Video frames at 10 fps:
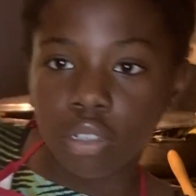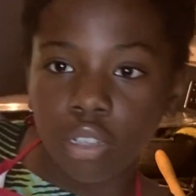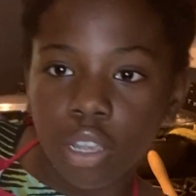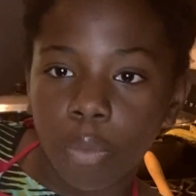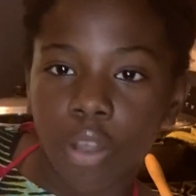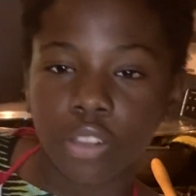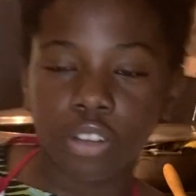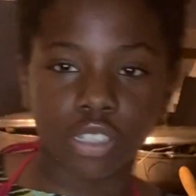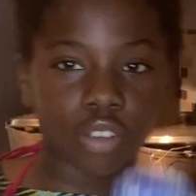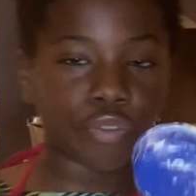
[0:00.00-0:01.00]
1/3 is
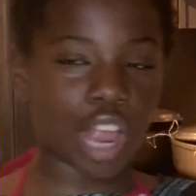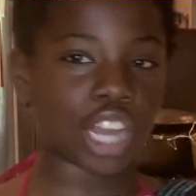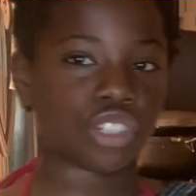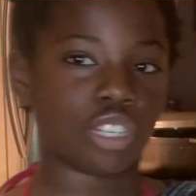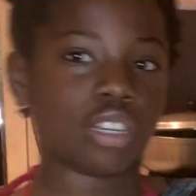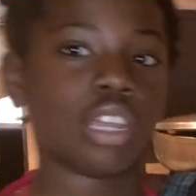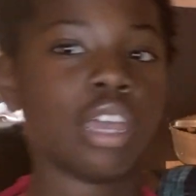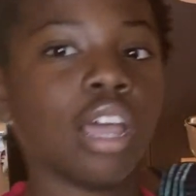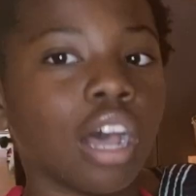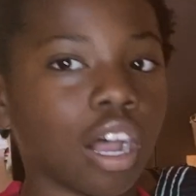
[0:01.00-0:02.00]
a fraction
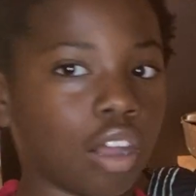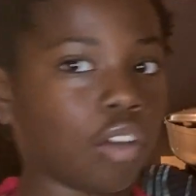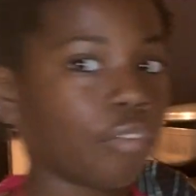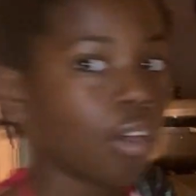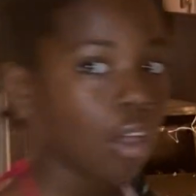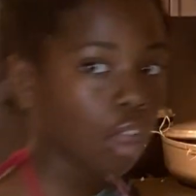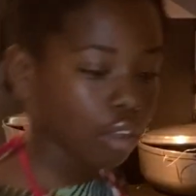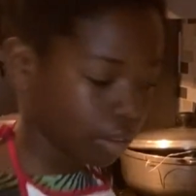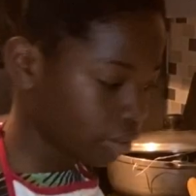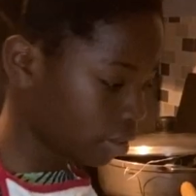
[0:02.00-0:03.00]
of
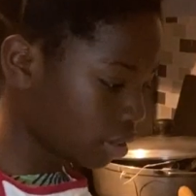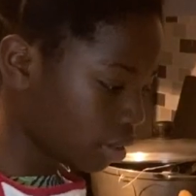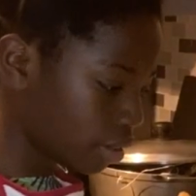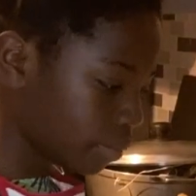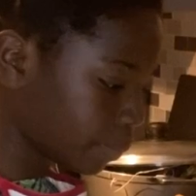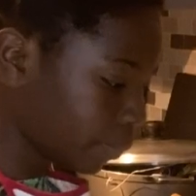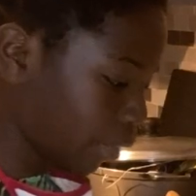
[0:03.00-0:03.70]
a